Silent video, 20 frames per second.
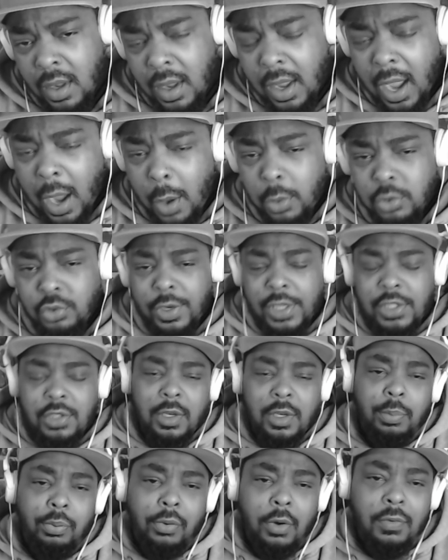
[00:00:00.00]
I was racially
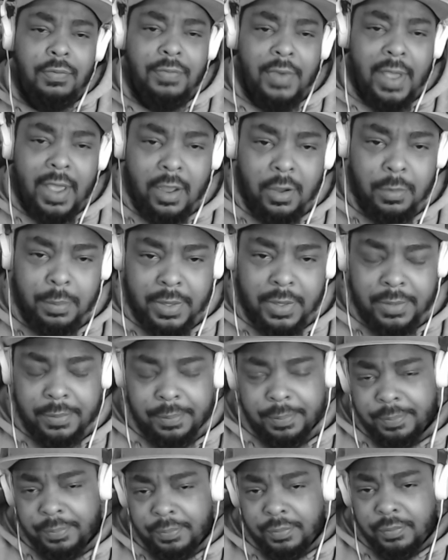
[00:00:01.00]
profiled, man.
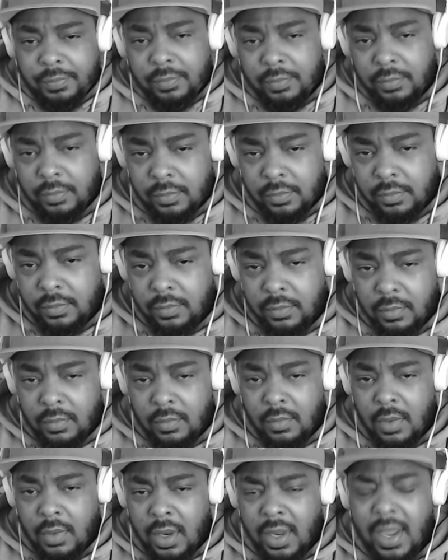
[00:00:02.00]

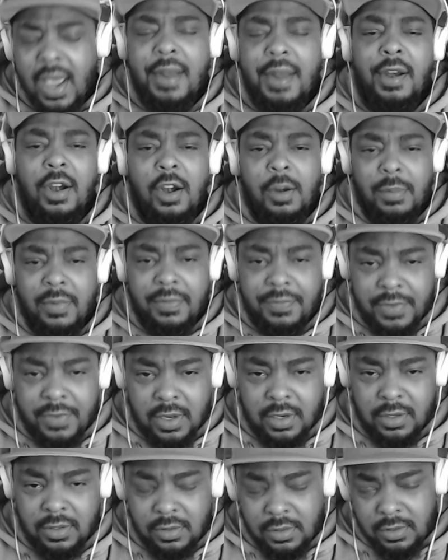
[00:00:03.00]
Kind of hurt my
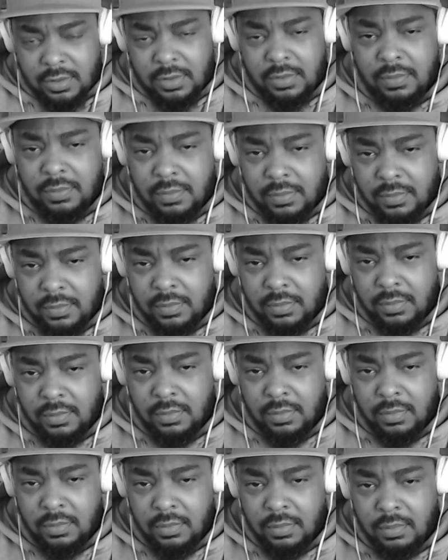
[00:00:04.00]
feelings.
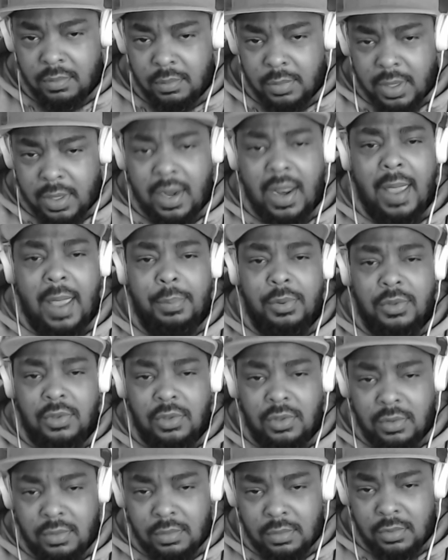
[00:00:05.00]
But it
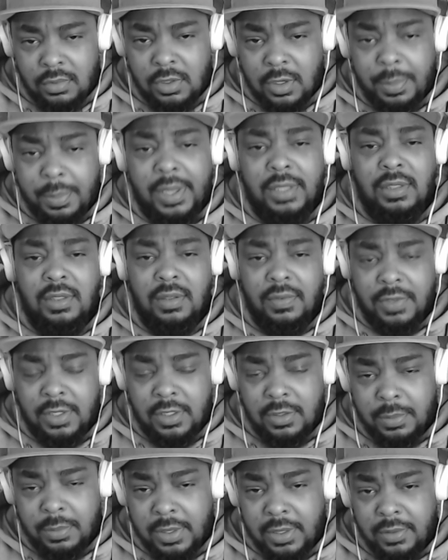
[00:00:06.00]
happens to the best of us,
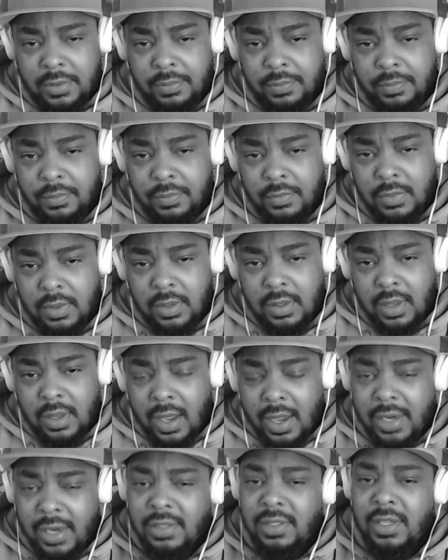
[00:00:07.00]
man.
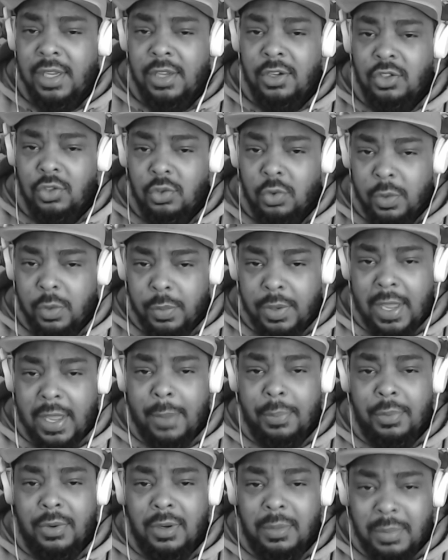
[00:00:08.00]
Got to tell you the story when it
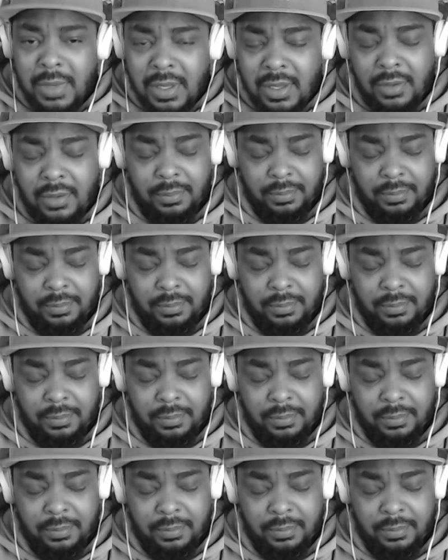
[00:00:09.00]
happened to me.